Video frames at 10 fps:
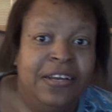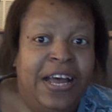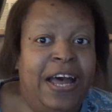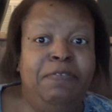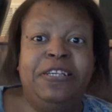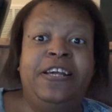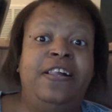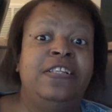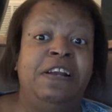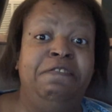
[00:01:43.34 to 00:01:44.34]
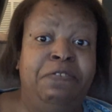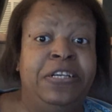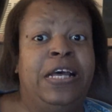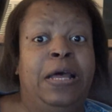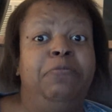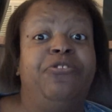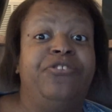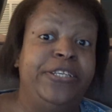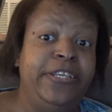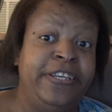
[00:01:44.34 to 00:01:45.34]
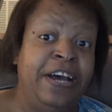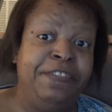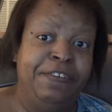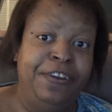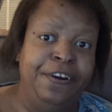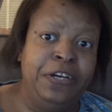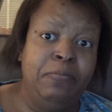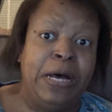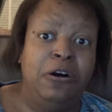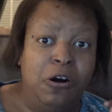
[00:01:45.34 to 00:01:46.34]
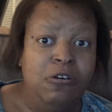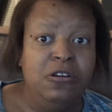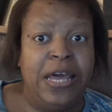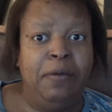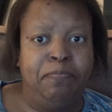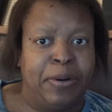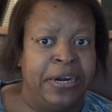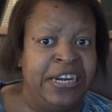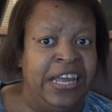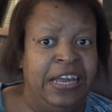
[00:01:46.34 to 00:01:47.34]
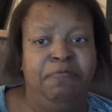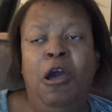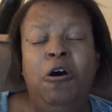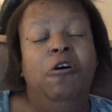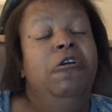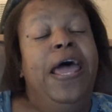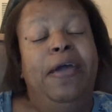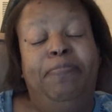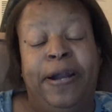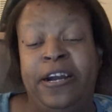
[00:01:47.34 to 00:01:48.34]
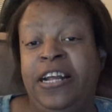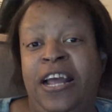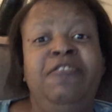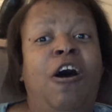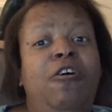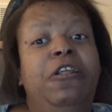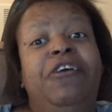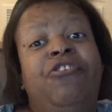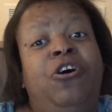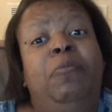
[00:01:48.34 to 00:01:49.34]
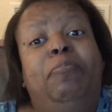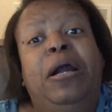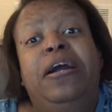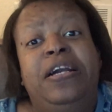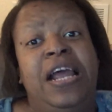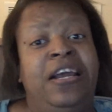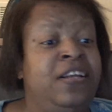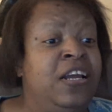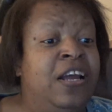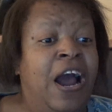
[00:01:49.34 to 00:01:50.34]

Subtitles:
I've been telling everyone I'm sick to death of hearing about OLED burning. OLED burning. OLEDs are going to burn in.